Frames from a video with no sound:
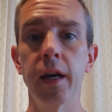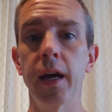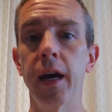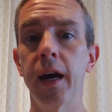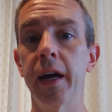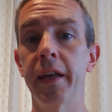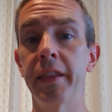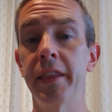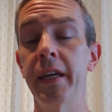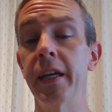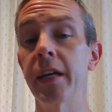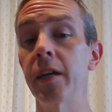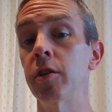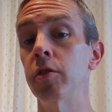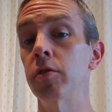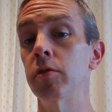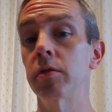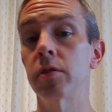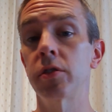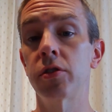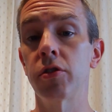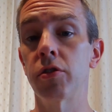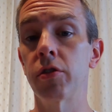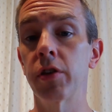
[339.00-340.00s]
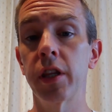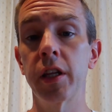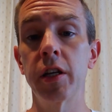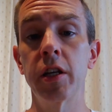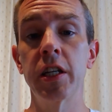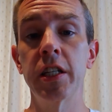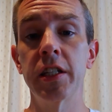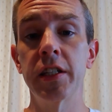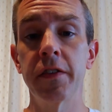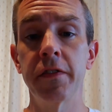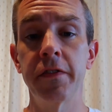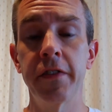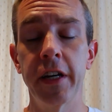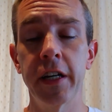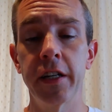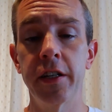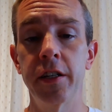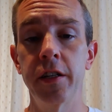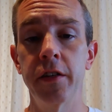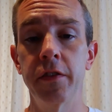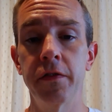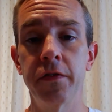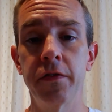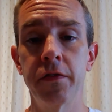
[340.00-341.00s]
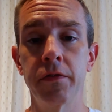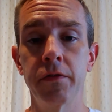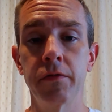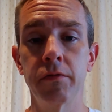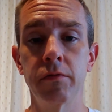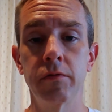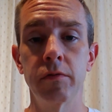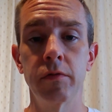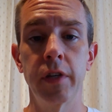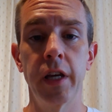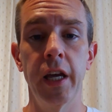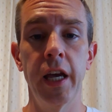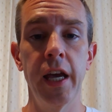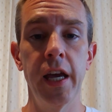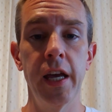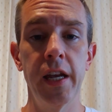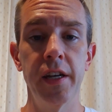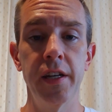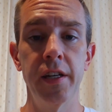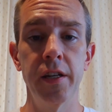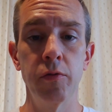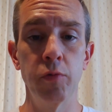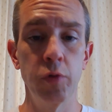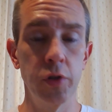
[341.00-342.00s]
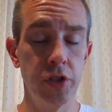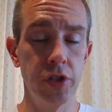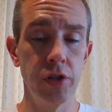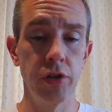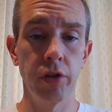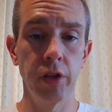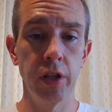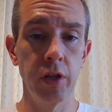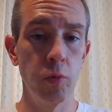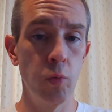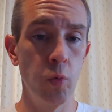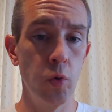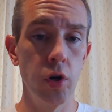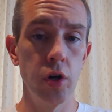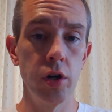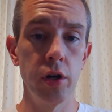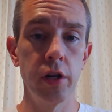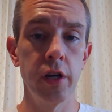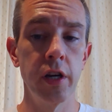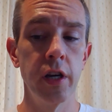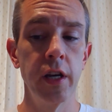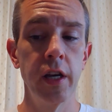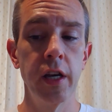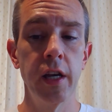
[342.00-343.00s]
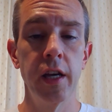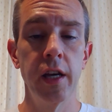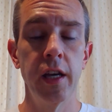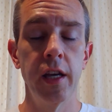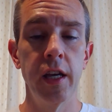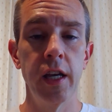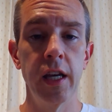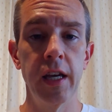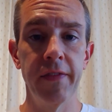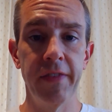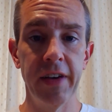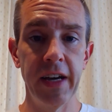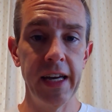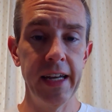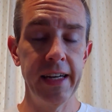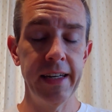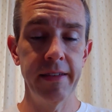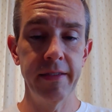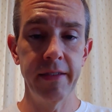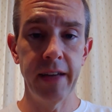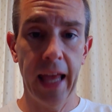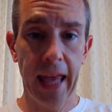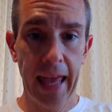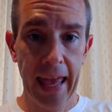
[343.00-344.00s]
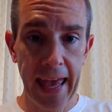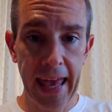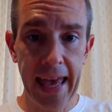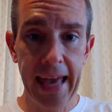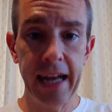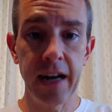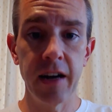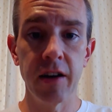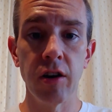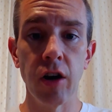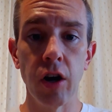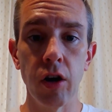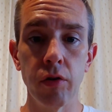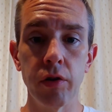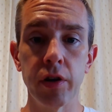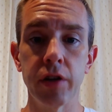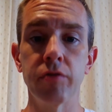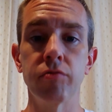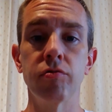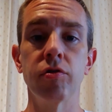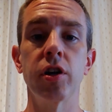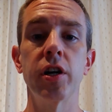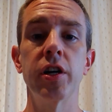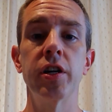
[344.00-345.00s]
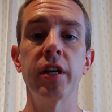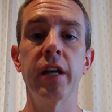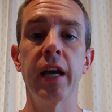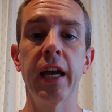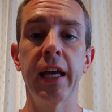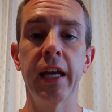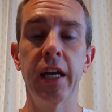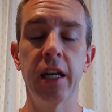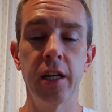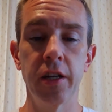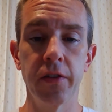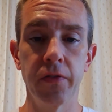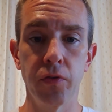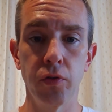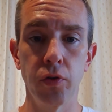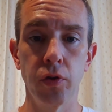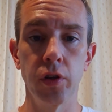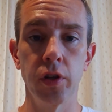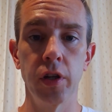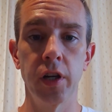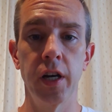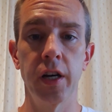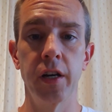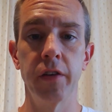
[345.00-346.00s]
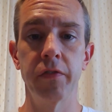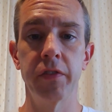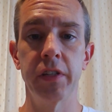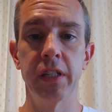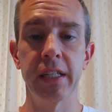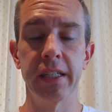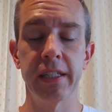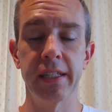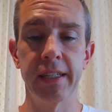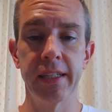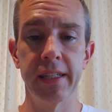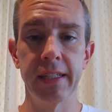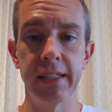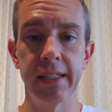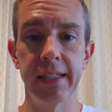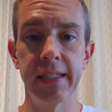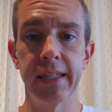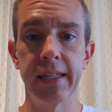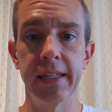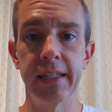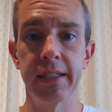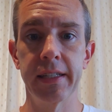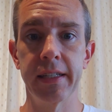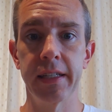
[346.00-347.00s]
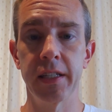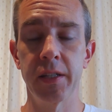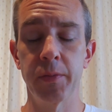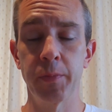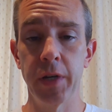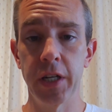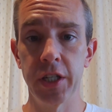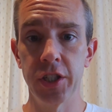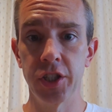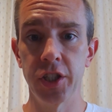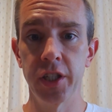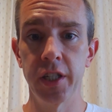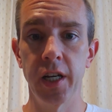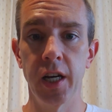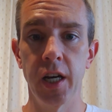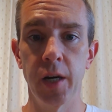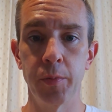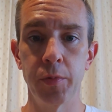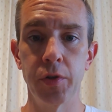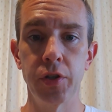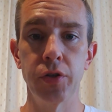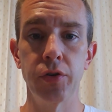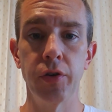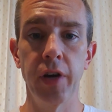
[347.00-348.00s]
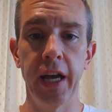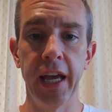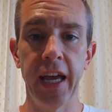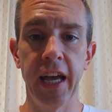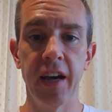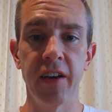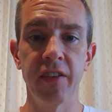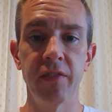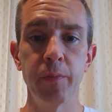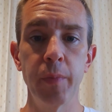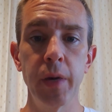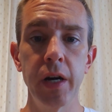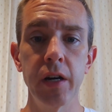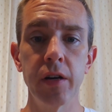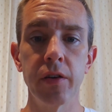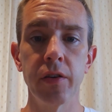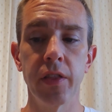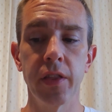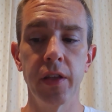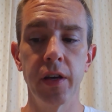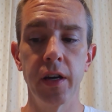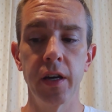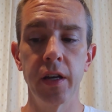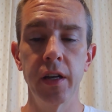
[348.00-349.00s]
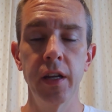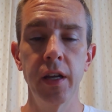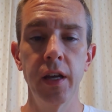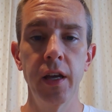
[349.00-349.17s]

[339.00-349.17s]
I think it certainly is effective, and it would certainly work if I hadn't already run a handful of distances, especially up to a half marathon.